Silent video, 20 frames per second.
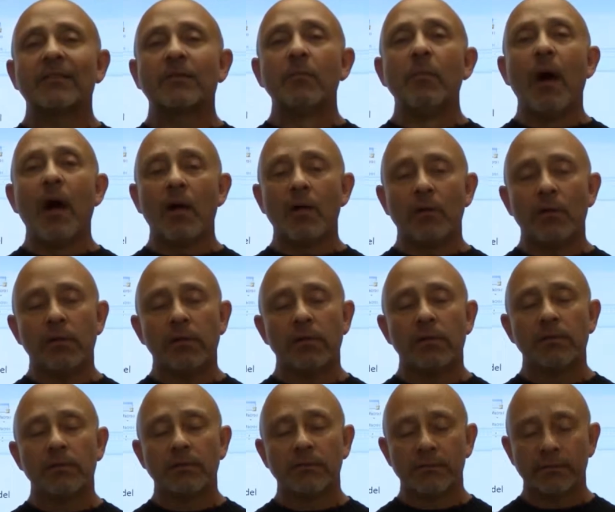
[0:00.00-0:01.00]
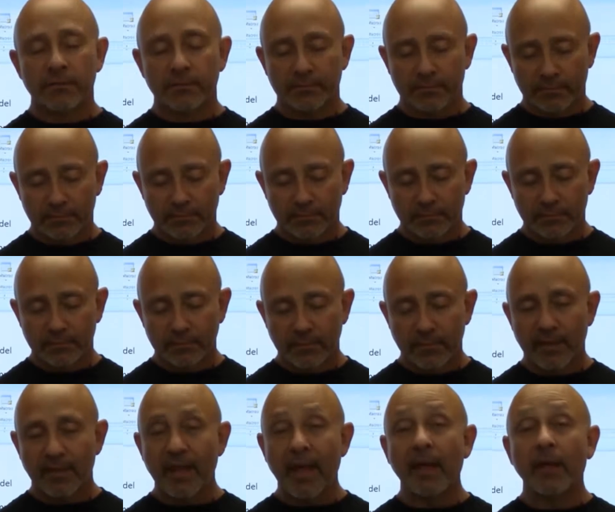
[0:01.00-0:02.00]
model.
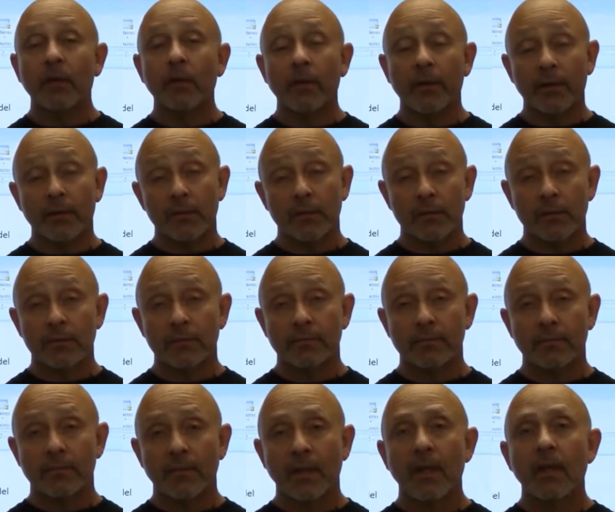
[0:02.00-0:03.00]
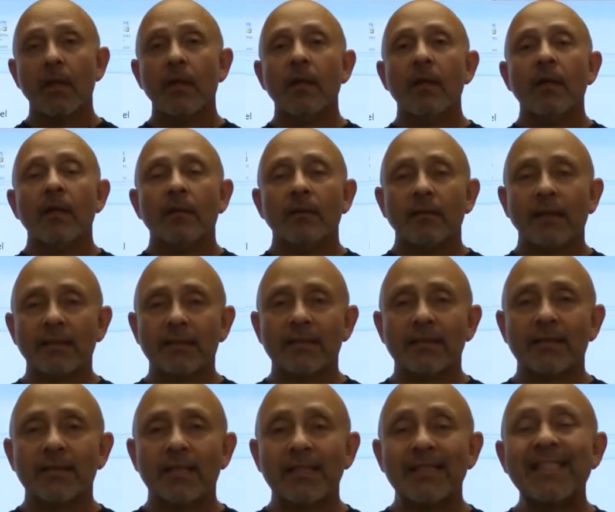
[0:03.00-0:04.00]
Thank goodness. This
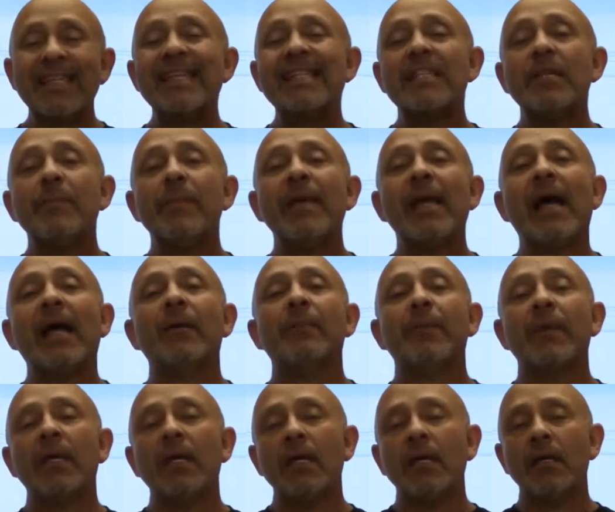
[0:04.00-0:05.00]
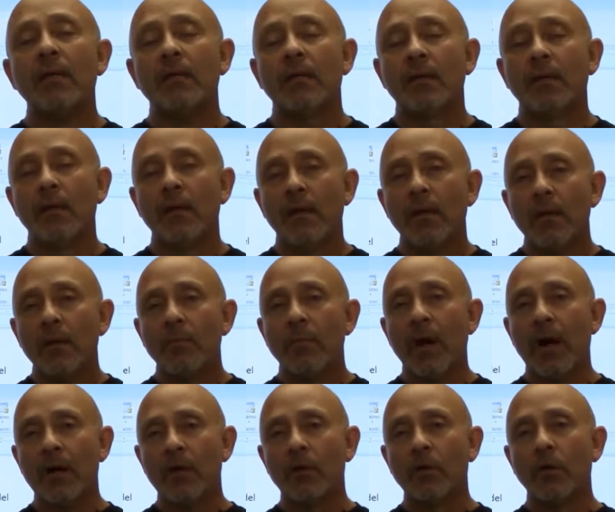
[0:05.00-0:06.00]
is the TCP/IP
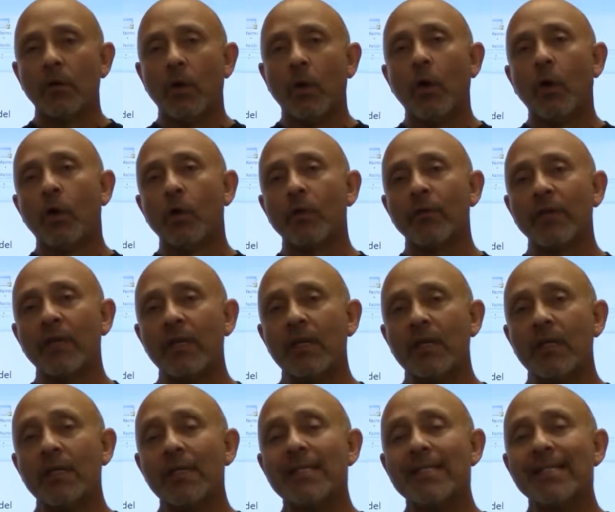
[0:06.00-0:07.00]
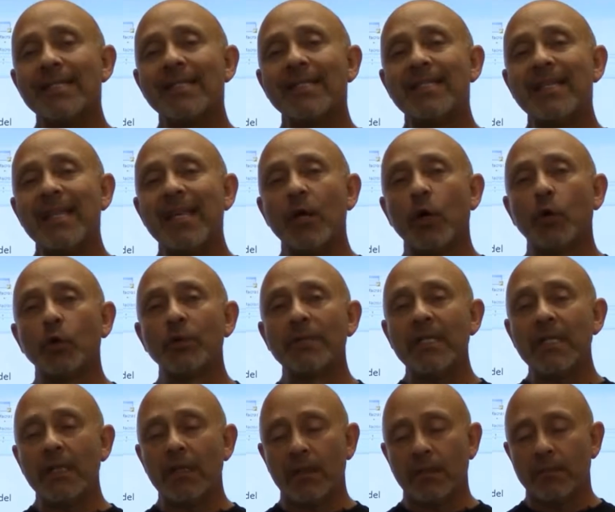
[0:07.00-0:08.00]
model or the
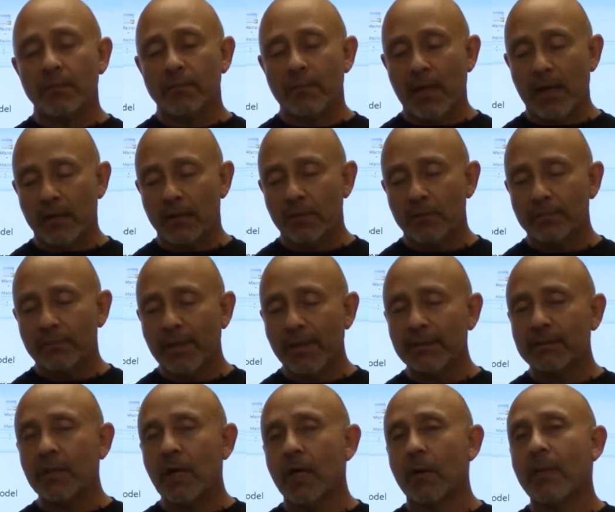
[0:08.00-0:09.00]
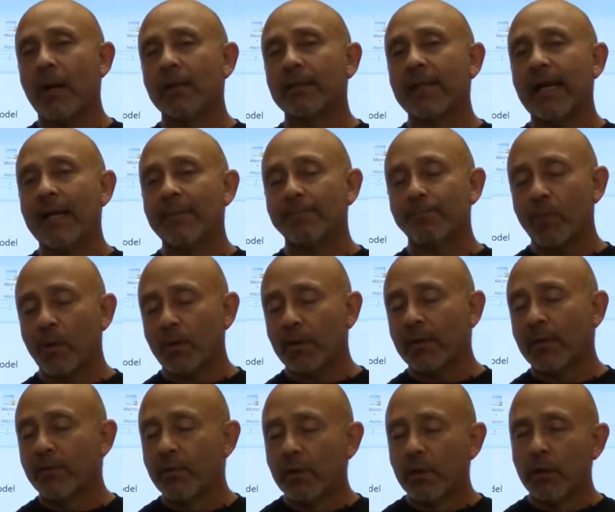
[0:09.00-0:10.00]
DoD model. But let's talk about that. I'll
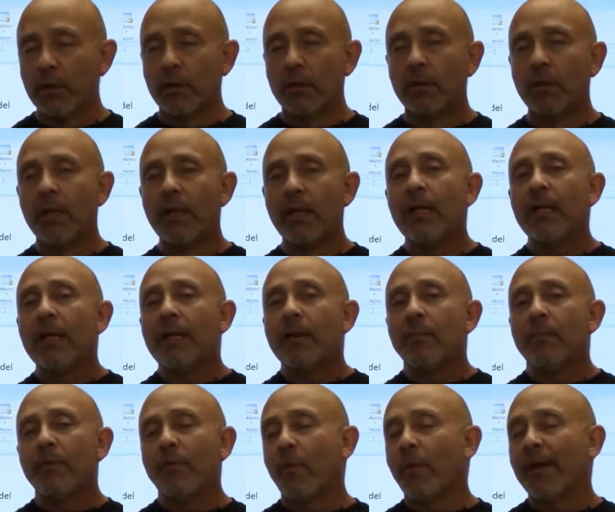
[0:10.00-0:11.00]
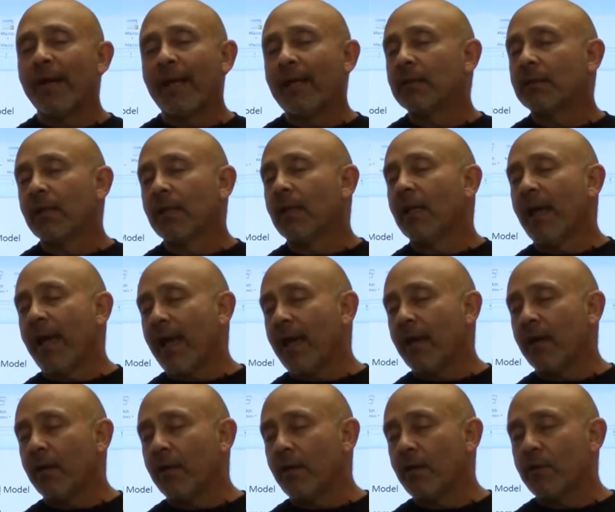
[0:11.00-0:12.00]
give you a little, before we get into the
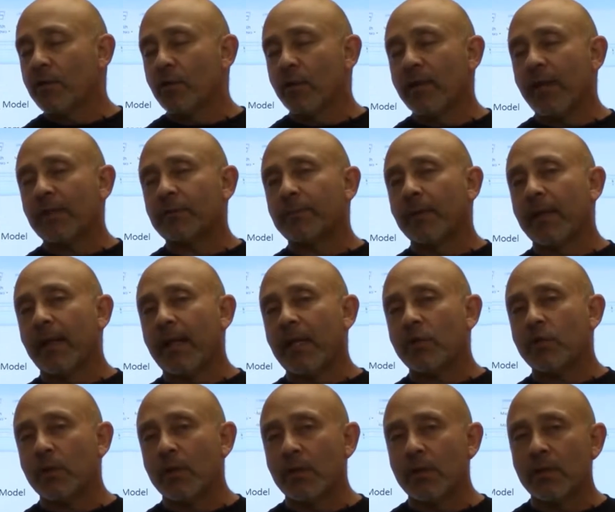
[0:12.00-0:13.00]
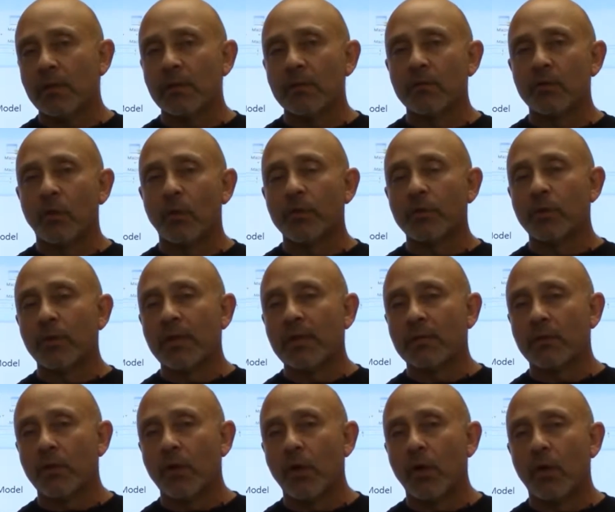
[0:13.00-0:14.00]
layers or the explanations or what you
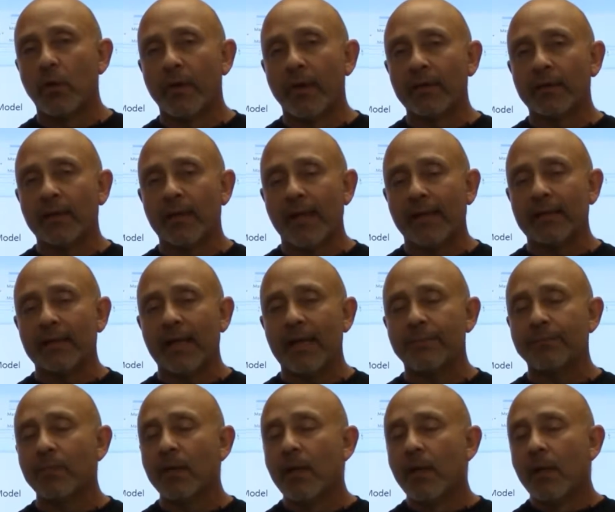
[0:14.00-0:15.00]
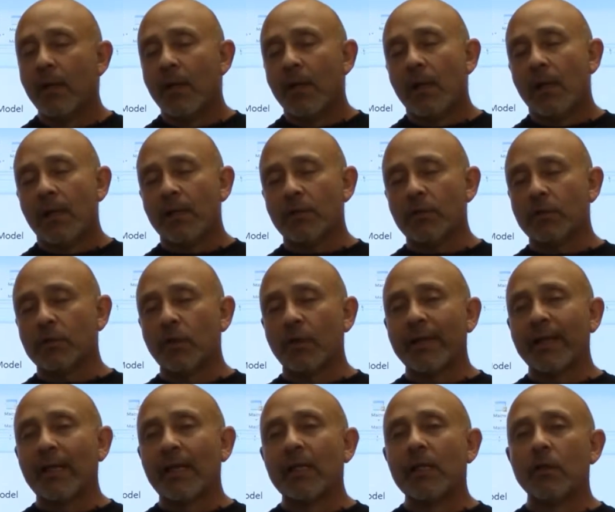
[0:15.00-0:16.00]
need to know or anything like that, let's just
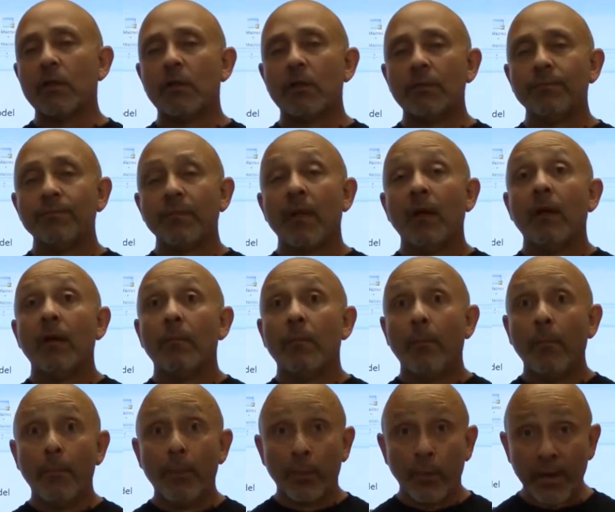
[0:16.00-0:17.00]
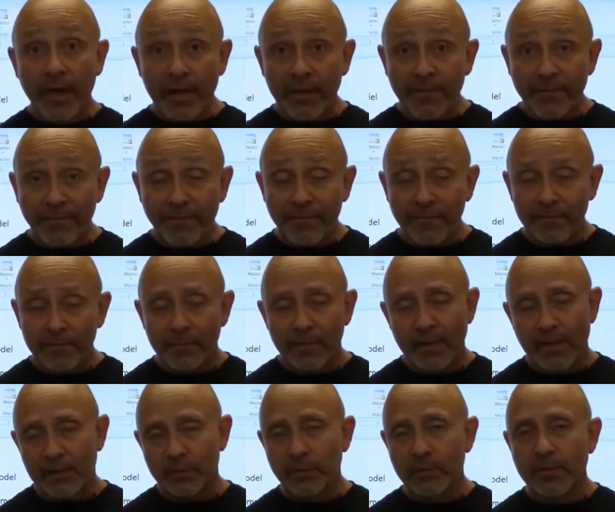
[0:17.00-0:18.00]
look at a little brief,
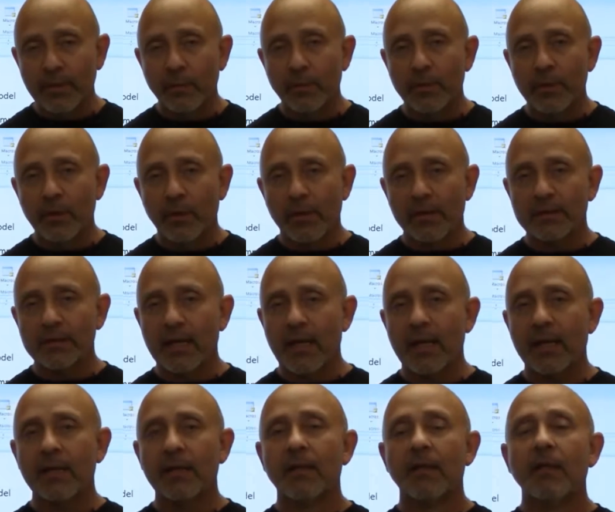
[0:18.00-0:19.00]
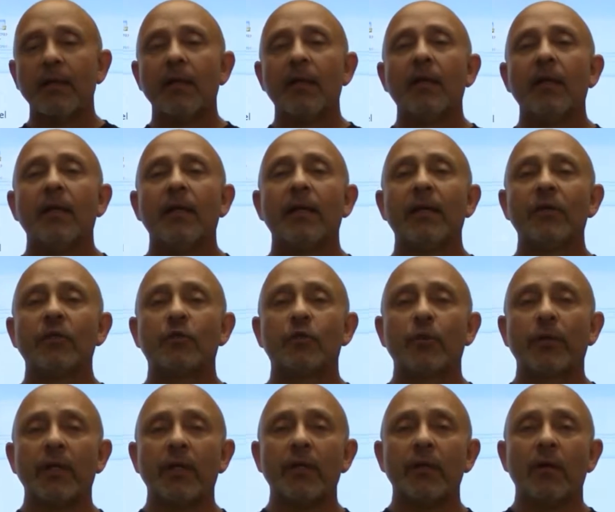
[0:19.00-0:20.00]
as we did with the OSI,
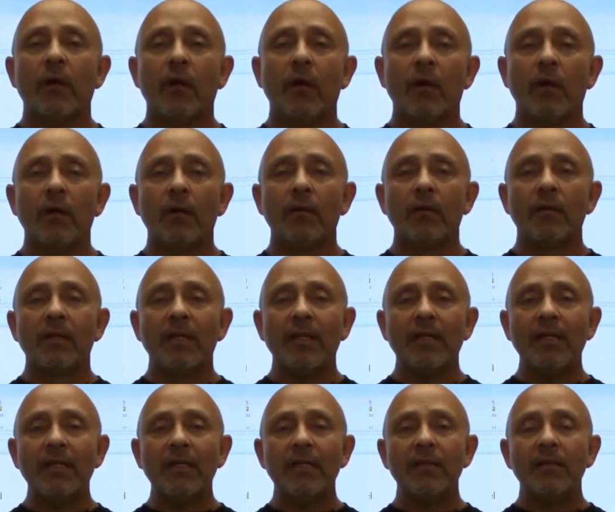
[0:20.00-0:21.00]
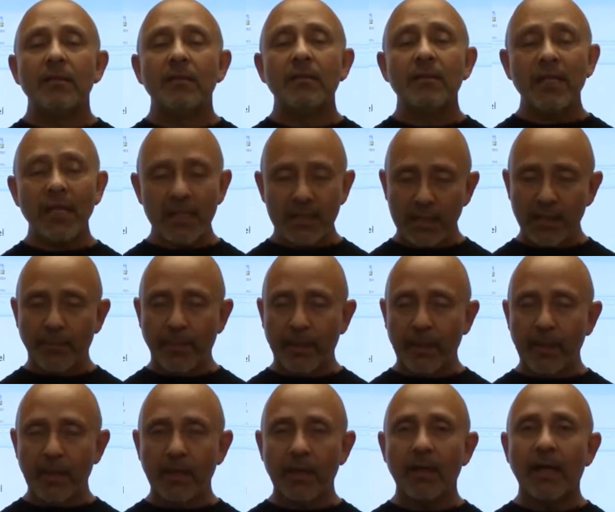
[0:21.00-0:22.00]
history on the
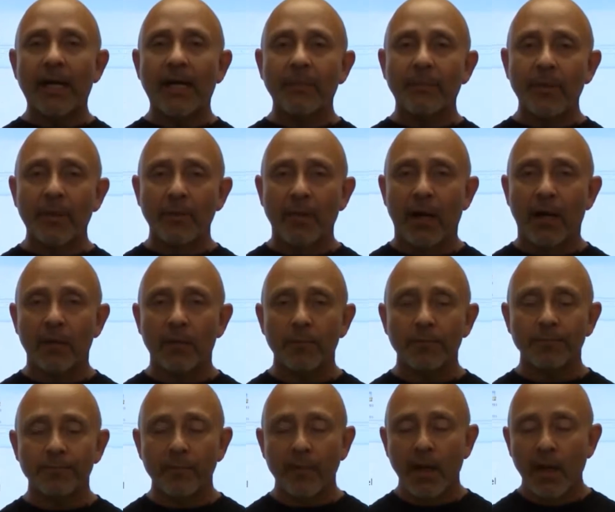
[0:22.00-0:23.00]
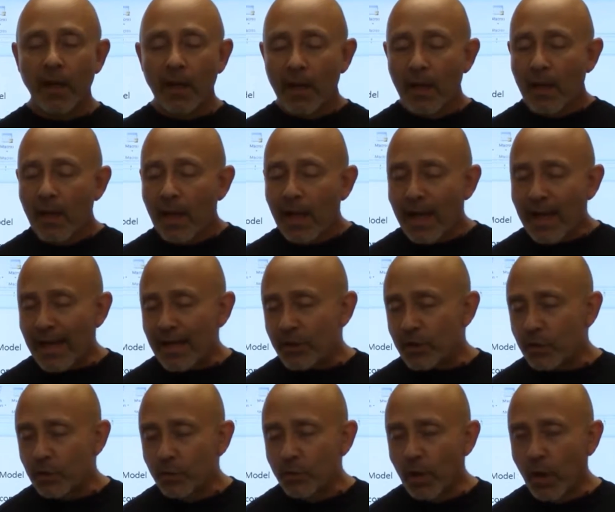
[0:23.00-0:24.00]
TCP/IP model.
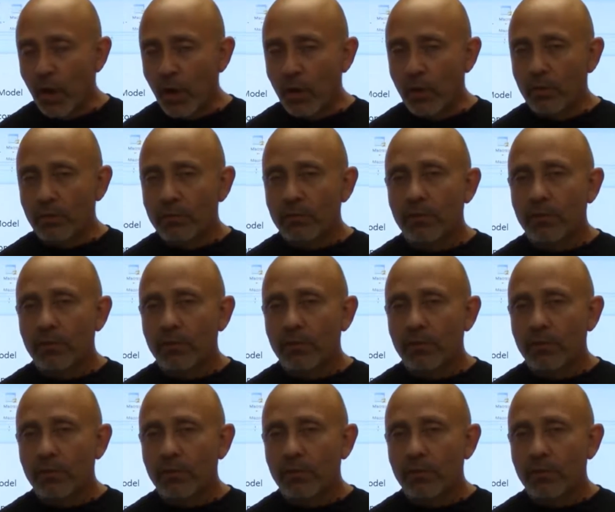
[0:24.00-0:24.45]
As you know,